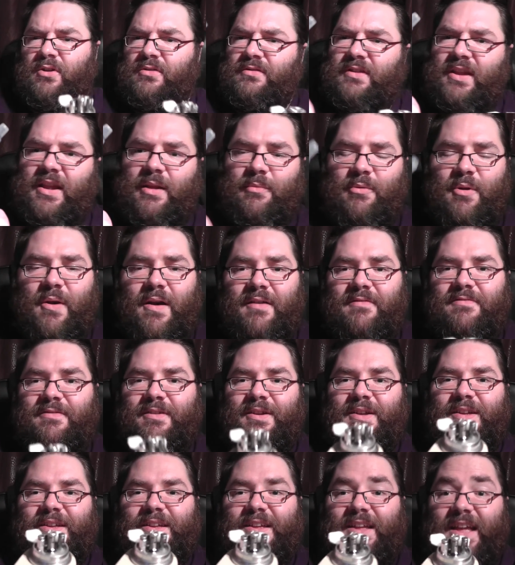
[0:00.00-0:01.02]

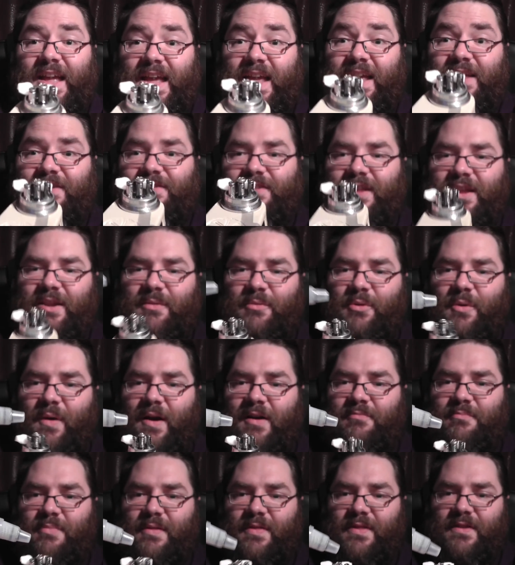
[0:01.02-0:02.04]
DWF? It is
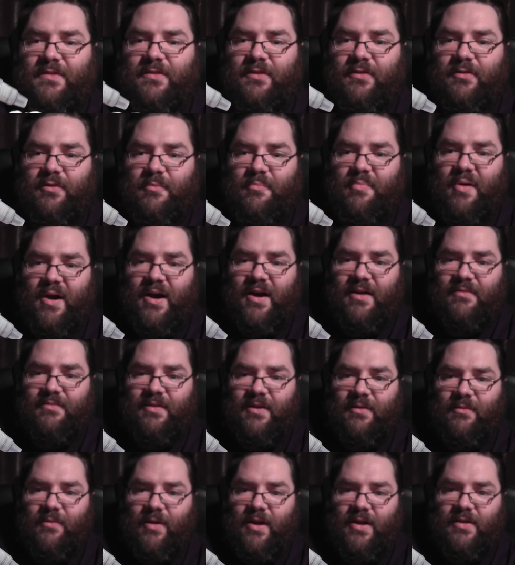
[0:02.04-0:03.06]
DWF, but this is the
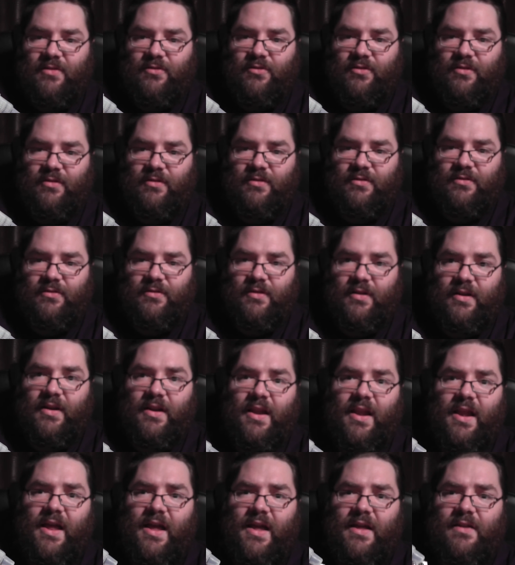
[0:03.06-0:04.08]
perfect range. So
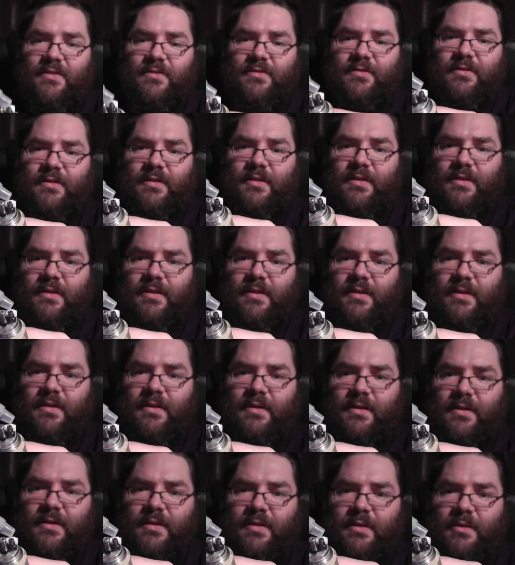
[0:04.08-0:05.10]
let's
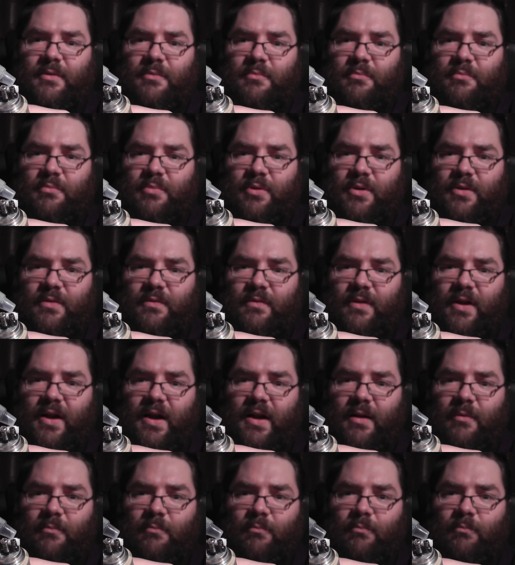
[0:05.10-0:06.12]
put
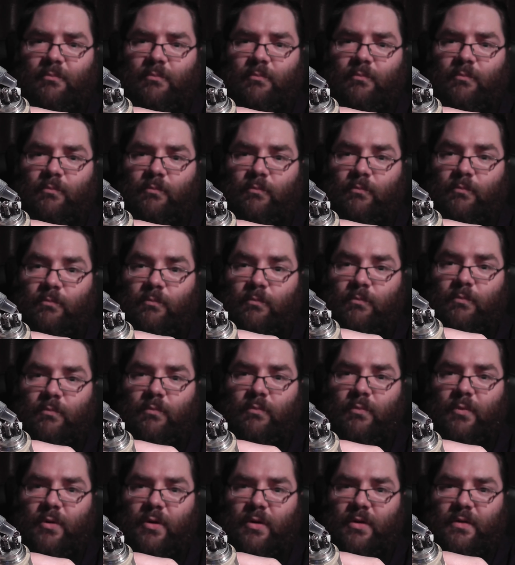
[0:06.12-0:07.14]
that
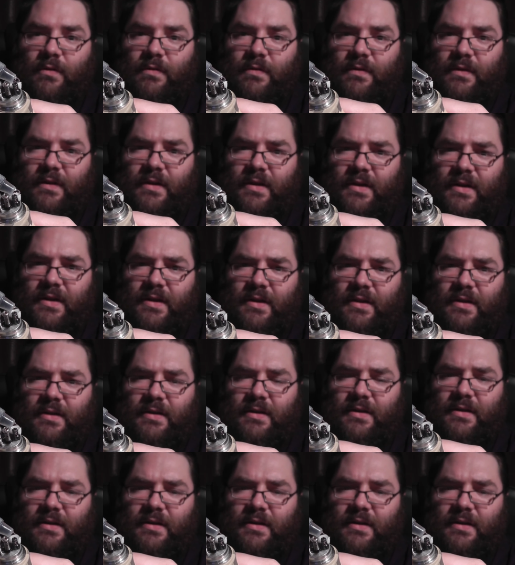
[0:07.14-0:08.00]
on there.